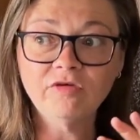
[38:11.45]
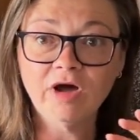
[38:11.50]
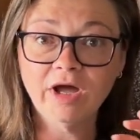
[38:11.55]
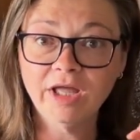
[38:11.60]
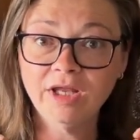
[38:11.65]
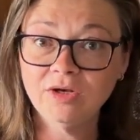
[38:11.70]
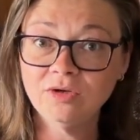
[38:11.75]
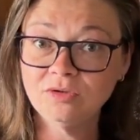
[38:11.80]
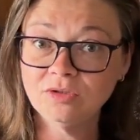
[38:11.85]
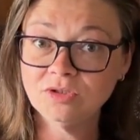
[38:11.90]
I
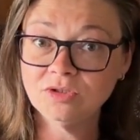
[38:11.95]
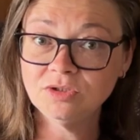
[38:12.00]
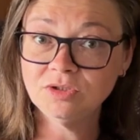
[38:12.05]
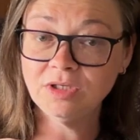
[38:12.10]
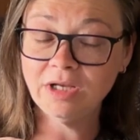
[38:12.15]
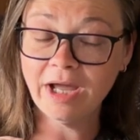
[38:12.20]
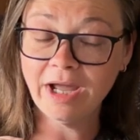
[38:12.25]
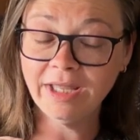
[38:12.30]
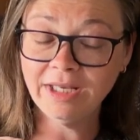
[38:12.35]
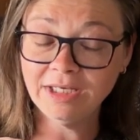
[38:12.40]

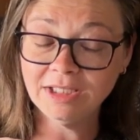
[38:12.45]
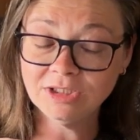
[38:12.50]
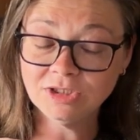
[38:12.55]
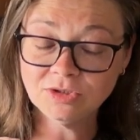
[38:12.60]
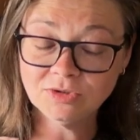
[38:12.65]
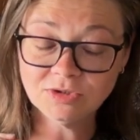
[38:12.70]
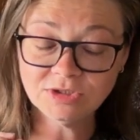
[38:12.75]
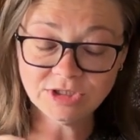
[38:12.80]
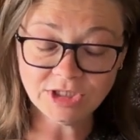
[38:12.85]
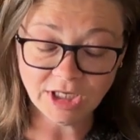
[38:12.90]
need
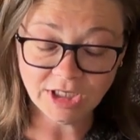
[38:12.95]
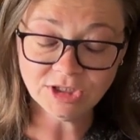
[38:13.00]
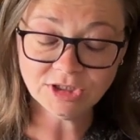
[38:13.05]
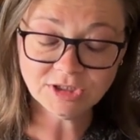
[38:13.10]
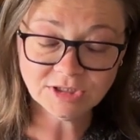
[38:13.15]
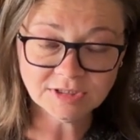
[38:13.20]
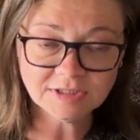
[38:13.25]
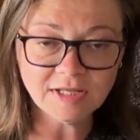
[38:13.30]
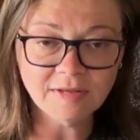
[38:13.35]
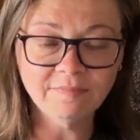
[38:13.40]
to change
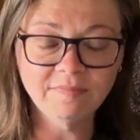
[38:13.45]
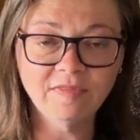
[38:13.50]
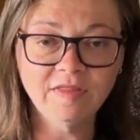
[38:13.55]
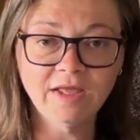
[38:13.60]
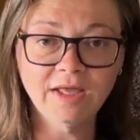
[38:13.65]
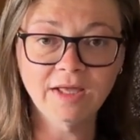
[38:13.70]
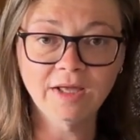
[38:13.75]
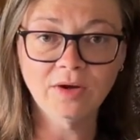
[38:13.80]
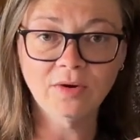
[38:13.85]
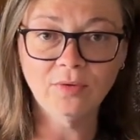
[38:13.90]

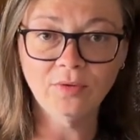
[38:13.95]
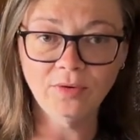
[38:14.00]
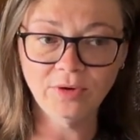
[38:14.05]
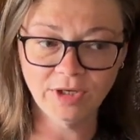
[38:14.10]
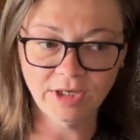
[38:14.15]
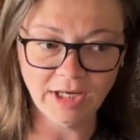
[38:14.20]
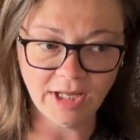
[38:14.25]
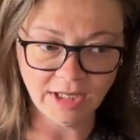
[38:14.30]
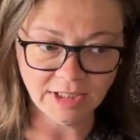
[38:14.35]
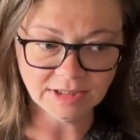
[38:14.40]
something or
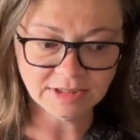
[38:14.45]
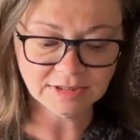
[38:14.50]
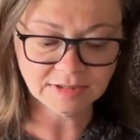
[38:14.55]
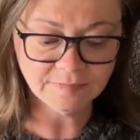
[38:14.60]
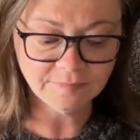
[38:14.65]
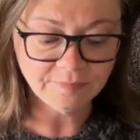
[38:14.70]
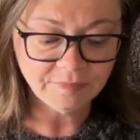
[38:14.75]
not.